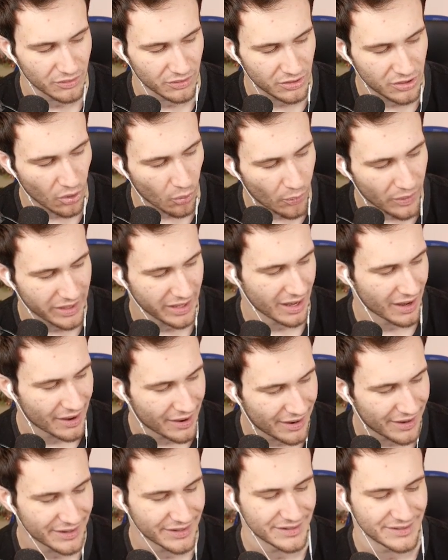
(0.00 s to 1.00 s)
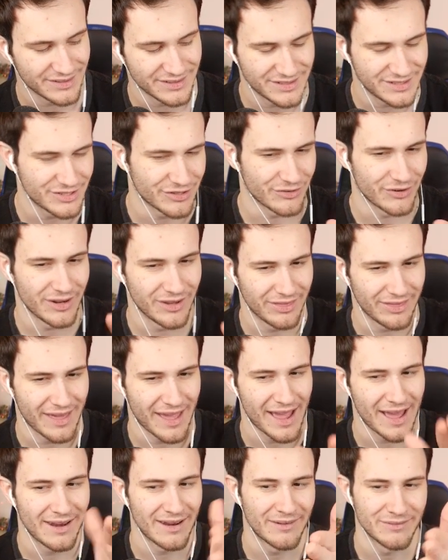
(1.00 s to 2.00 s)
going on during
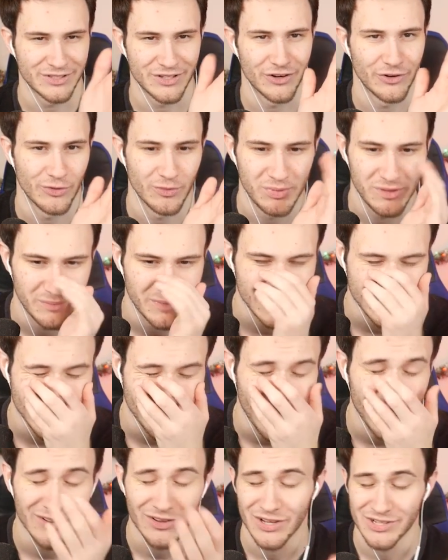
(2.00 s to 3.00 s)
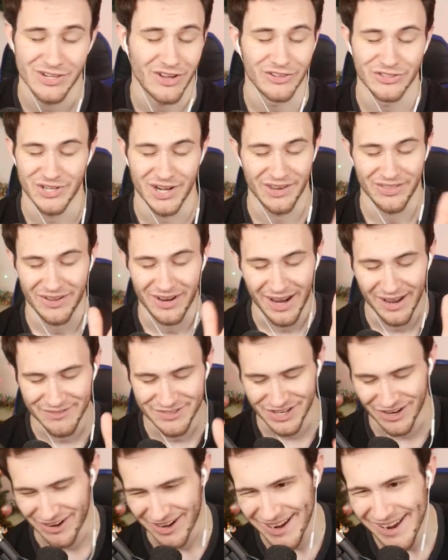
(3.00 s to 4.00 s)
that. I'm sorry to repeat myself. I lost all train of thought. I'm
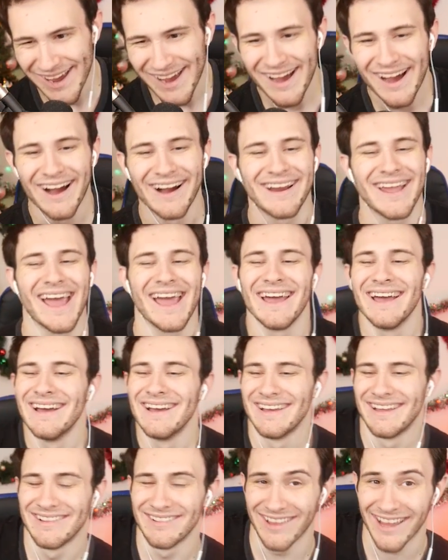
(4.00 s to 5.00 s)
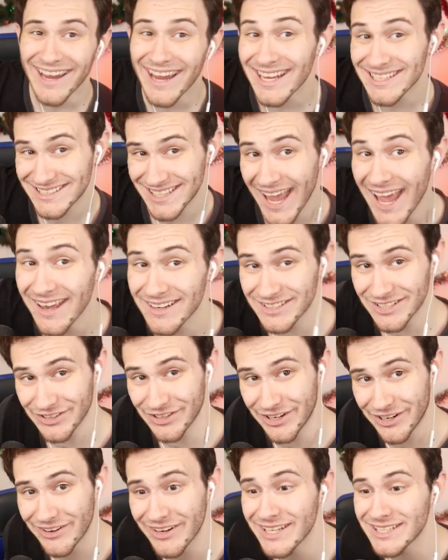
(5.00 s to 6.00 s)
sorry. Okay, like I said,
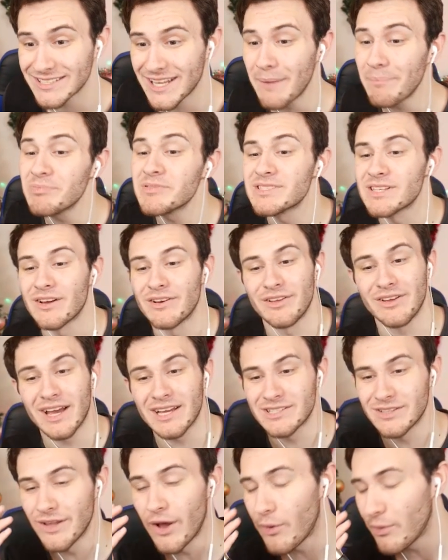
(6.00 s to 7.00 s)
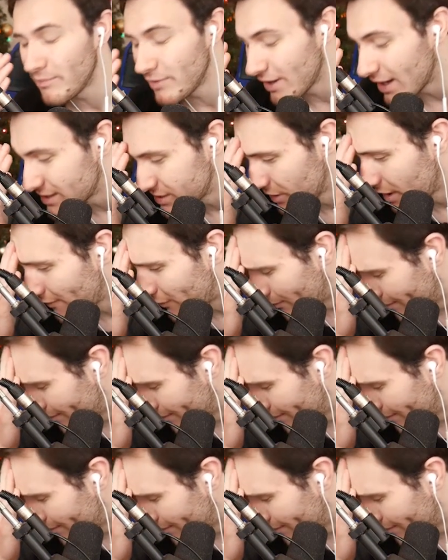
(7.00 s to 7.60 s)
delirious episode. You guys know him. You guys love